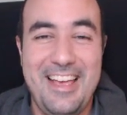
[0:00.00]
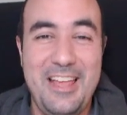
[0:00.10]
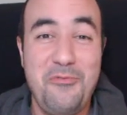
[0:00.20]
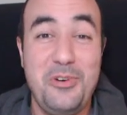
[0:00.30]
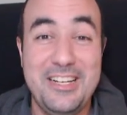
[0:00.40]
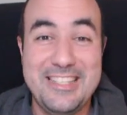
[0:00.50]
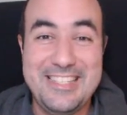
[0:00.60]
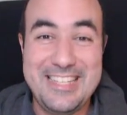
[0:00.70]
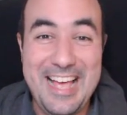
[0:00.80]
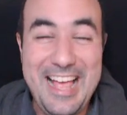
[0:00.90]
And we're
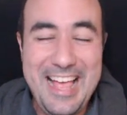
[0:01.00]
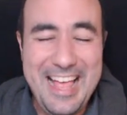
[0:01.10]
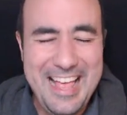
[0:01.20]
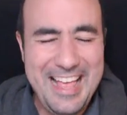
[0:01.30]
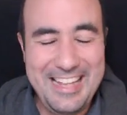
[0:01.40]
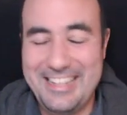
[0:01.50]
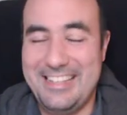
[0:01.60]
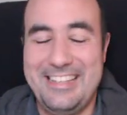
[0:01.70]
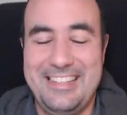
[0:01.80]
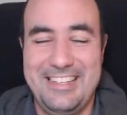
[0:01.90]
done!
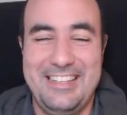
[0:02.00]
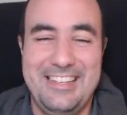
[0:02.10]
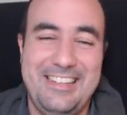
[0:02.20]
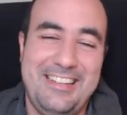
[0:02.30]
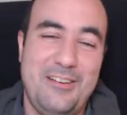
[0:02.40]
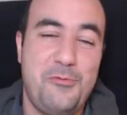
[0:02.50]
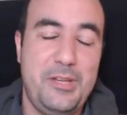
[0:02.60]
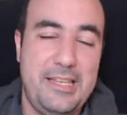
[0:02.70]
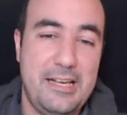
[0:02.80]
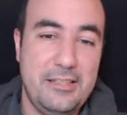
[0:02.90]

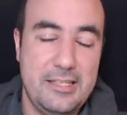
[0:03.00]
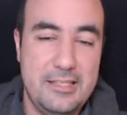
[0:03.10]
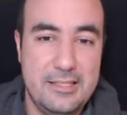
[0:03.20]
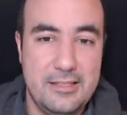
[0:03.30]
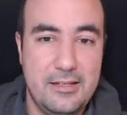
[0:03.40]
We nailed it.